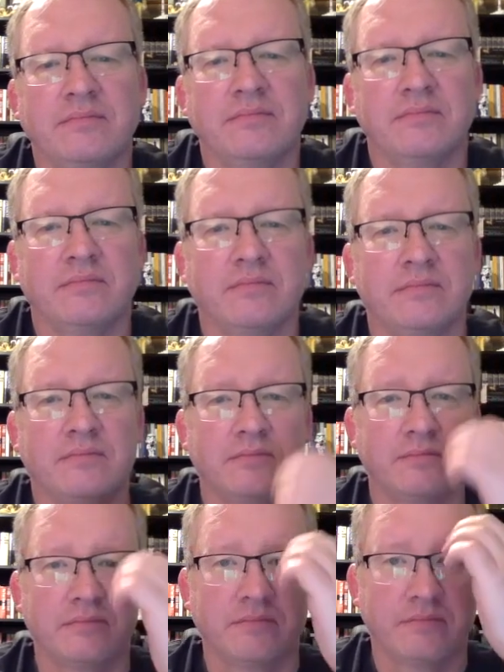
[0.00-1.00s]

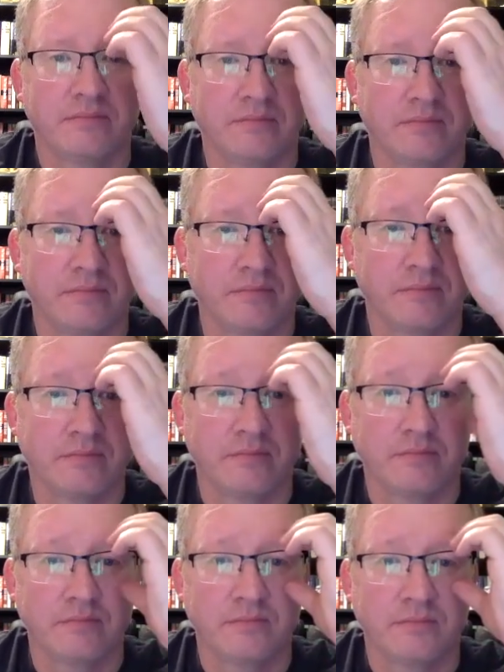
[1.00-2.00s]

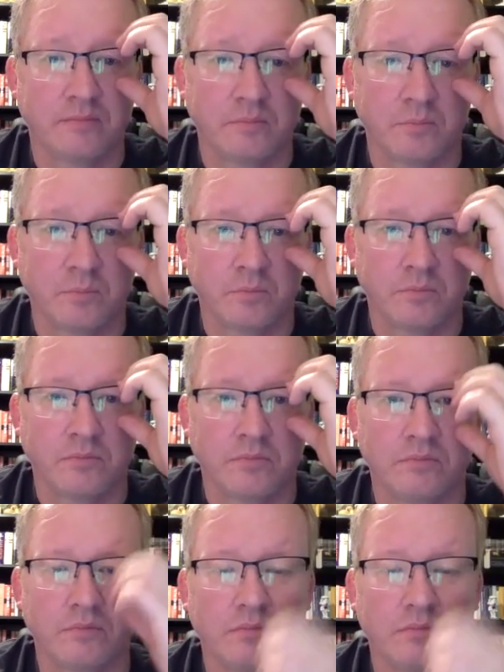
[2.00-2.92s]
[no speech]